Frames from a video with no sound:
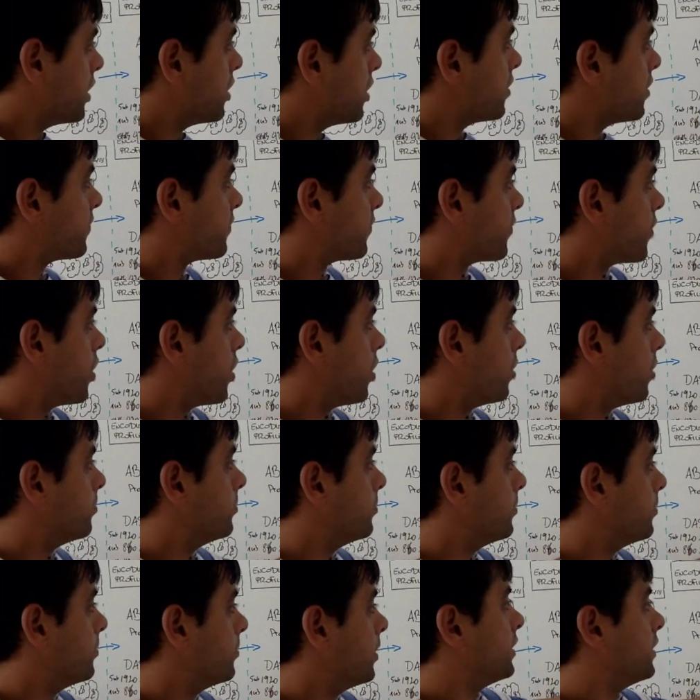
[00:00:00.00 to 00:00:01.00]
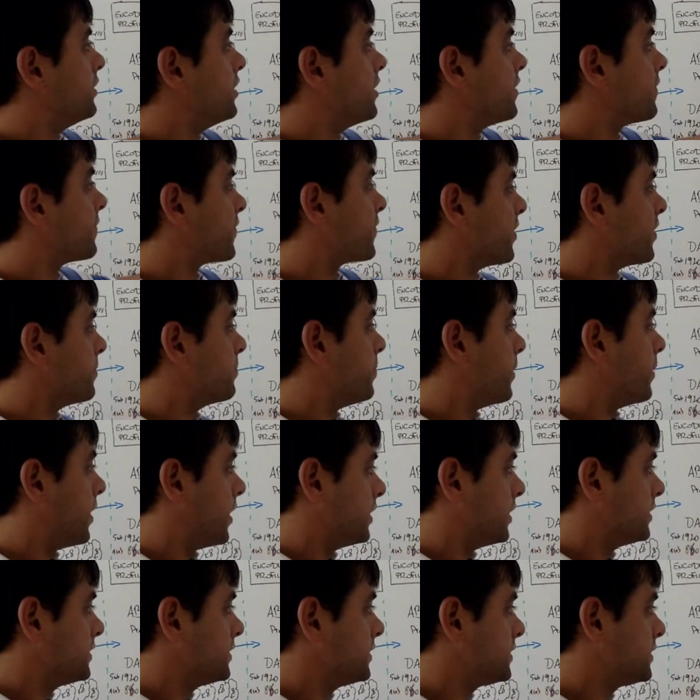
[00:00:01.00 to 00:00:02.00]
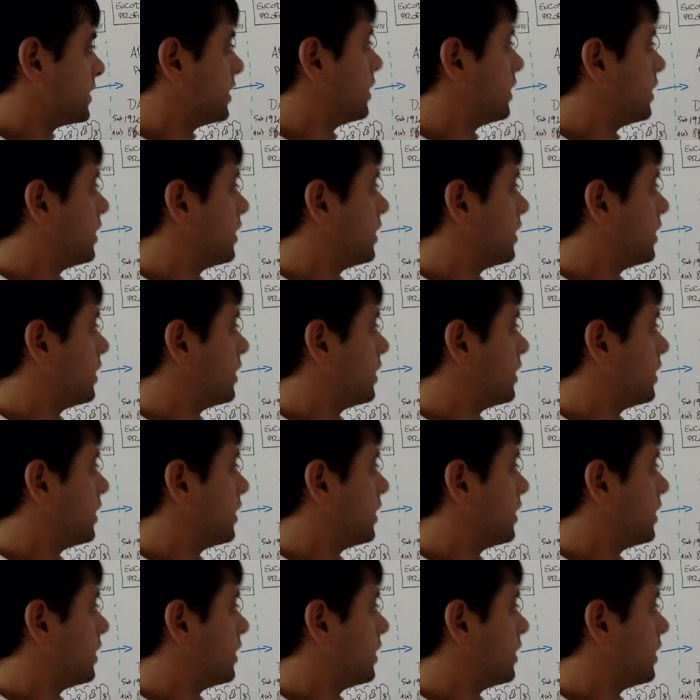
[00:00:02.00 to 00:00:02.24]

from different parts